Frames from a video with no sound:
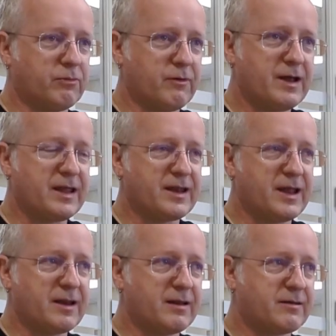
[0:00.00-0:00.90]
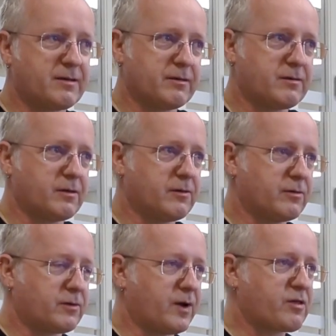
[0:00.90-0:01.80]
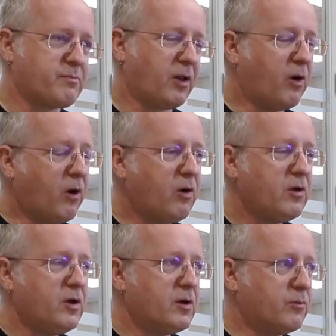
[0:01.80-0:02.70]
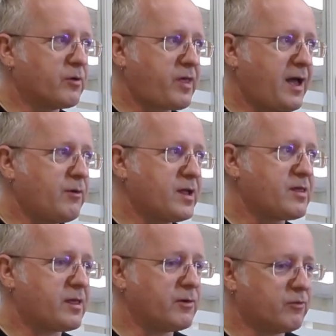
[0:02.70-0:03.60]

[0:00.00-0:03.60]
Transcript: really needed to explore was how easy